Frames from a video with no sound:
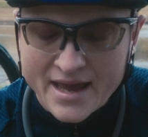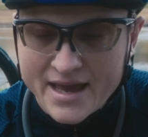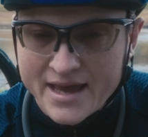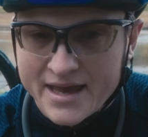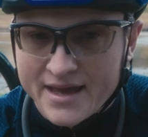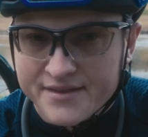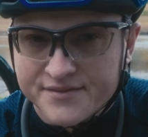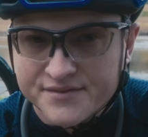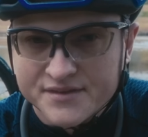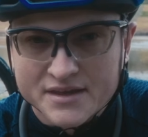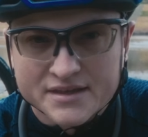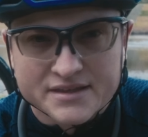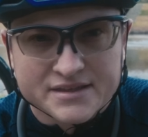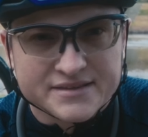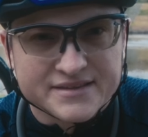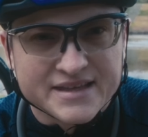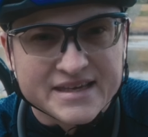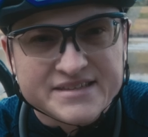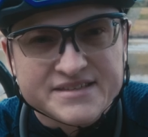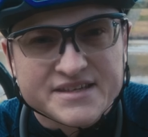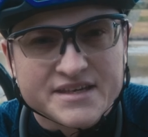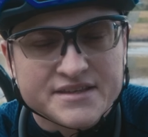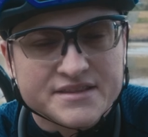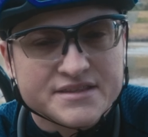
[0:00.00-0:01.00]
And
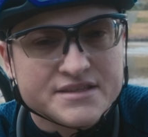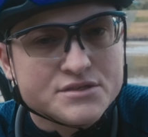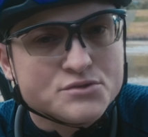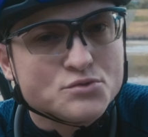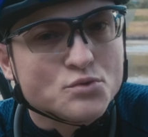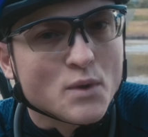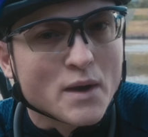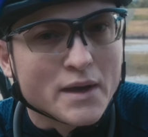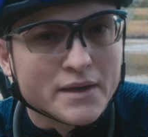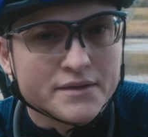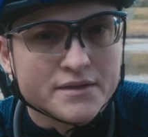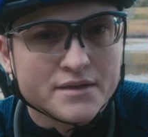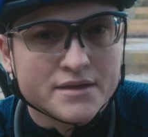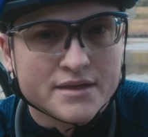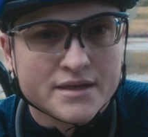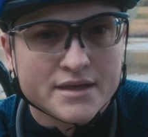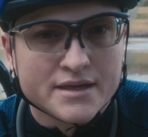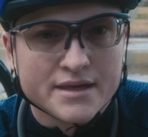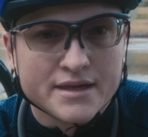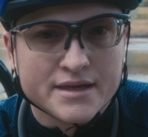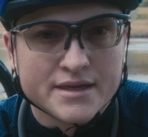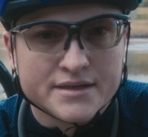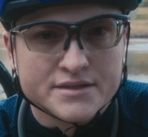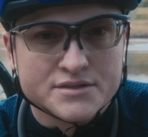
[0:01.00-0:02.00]
they say this one
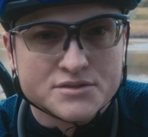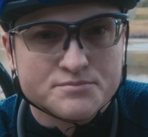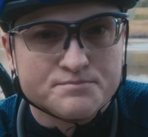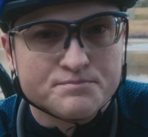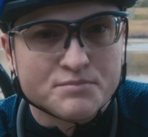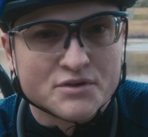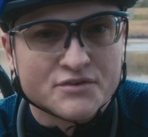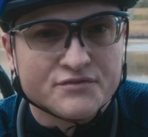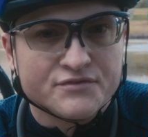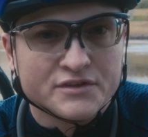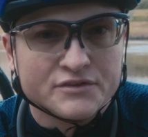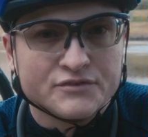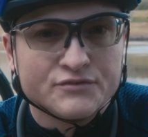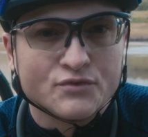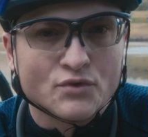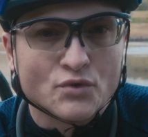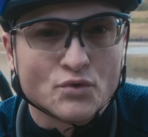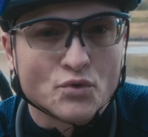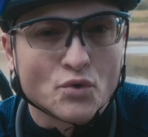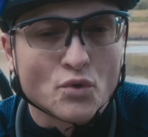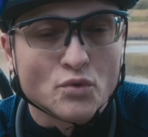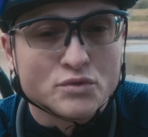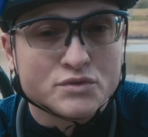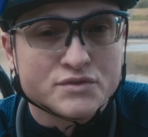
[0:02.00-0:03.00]
is perfect
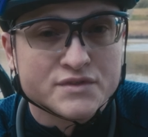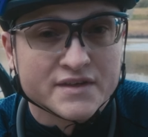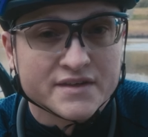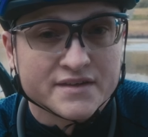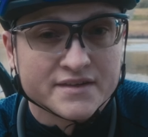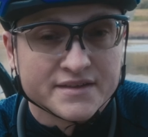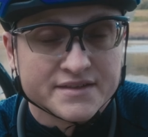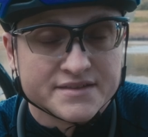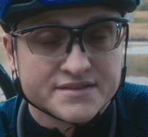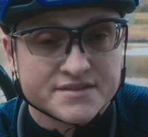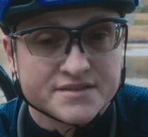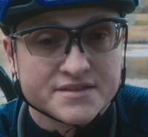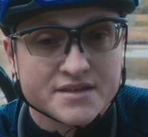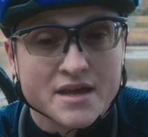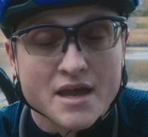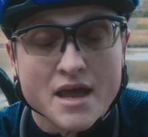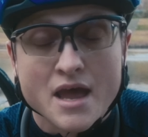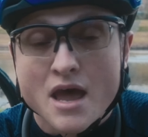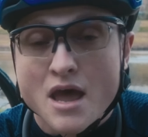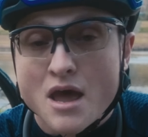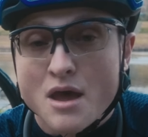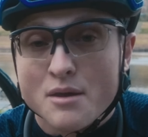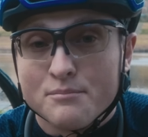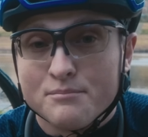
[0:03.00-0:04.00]
for road cyclists,
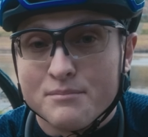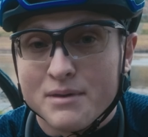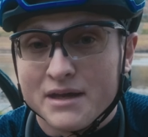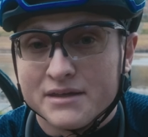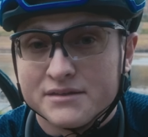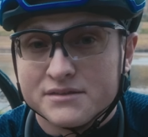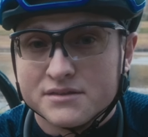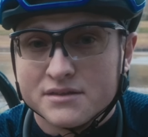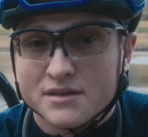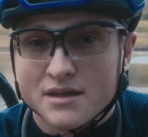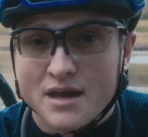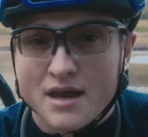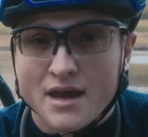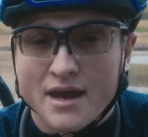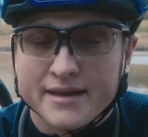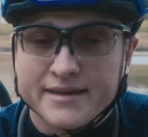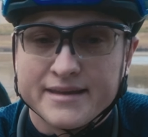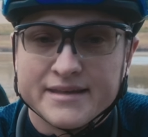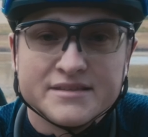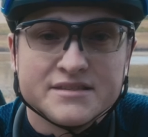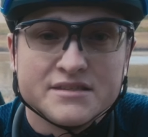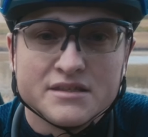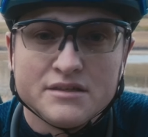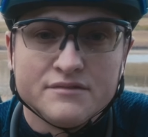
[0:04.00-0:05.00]
but I
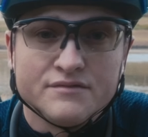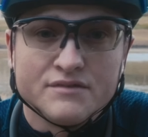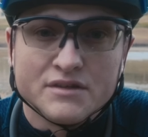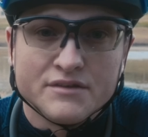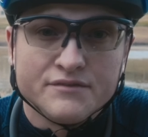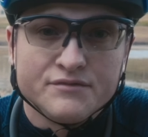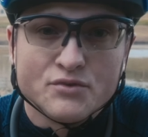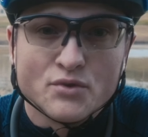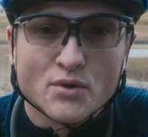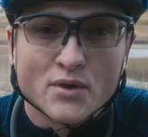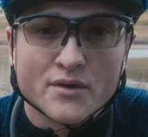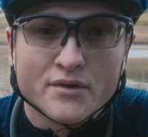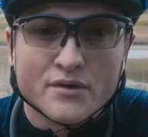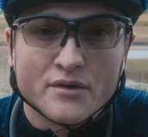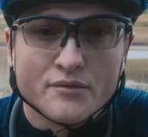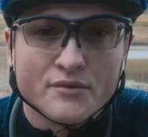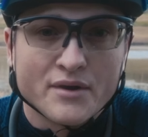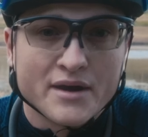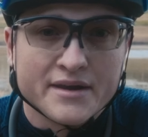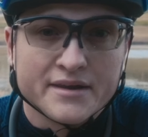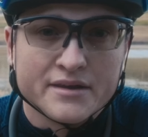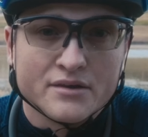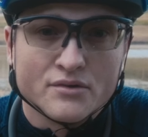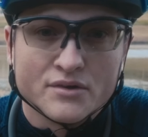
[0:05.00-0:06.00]
guess even if you are
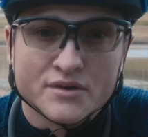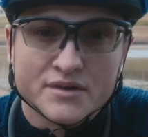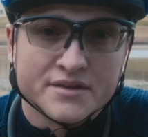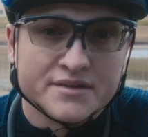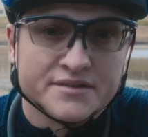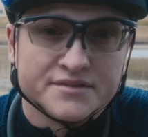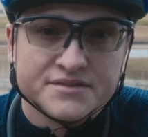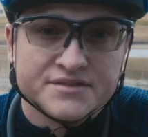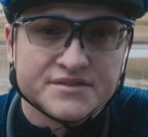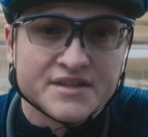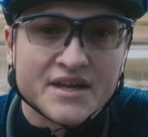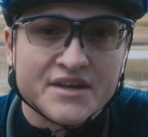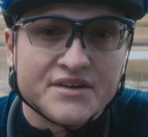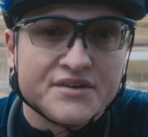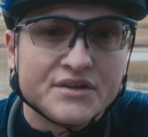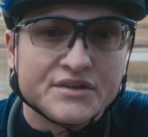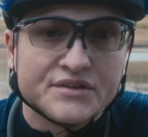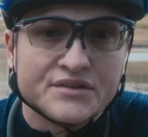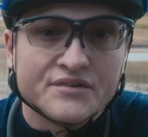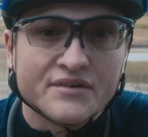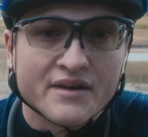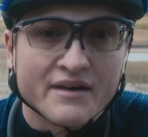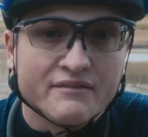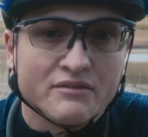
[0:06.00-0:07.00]
riding on a
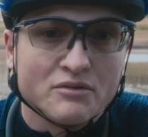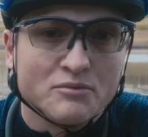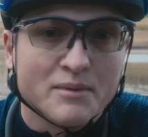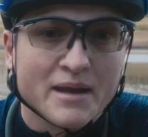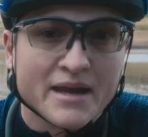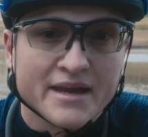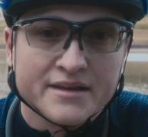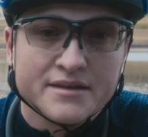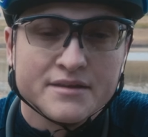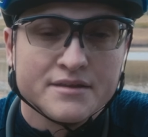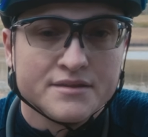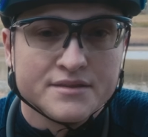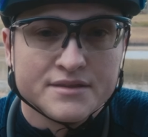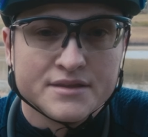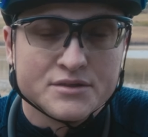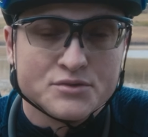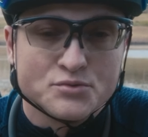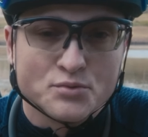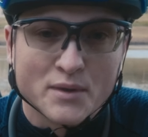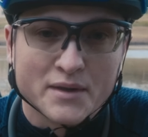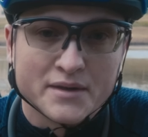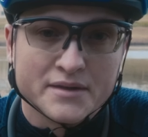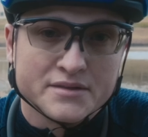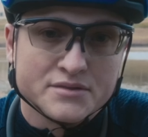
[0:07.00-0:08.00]
standard gravel bike,
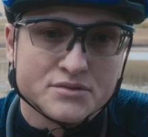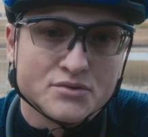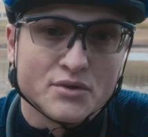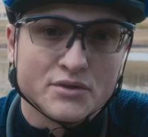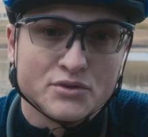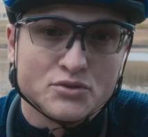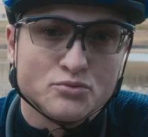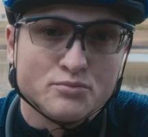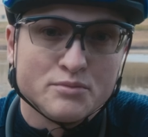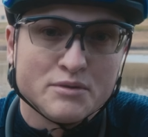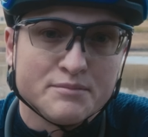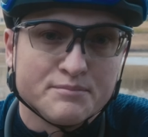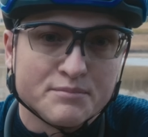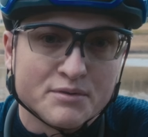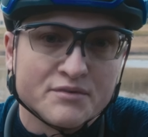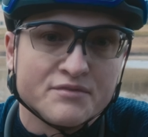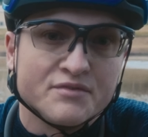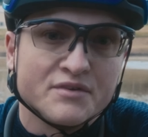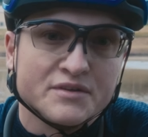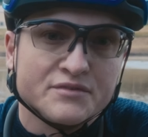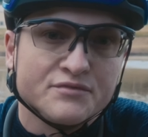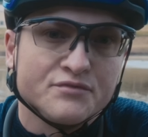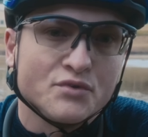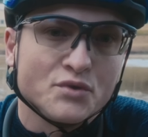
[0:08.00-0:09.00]
this one is going to be
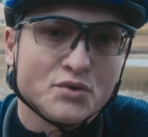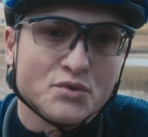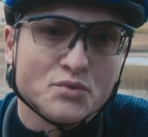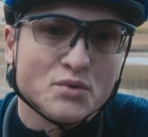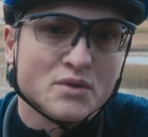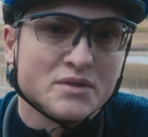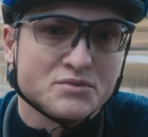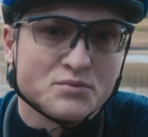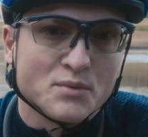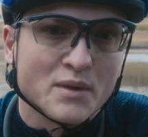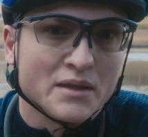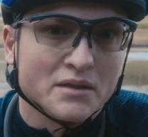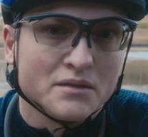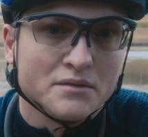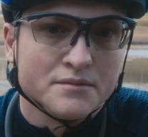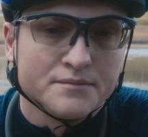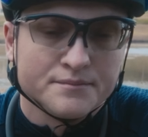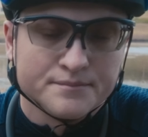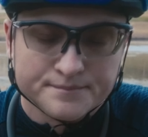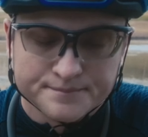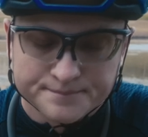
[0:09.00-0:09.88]
perfect for you as well.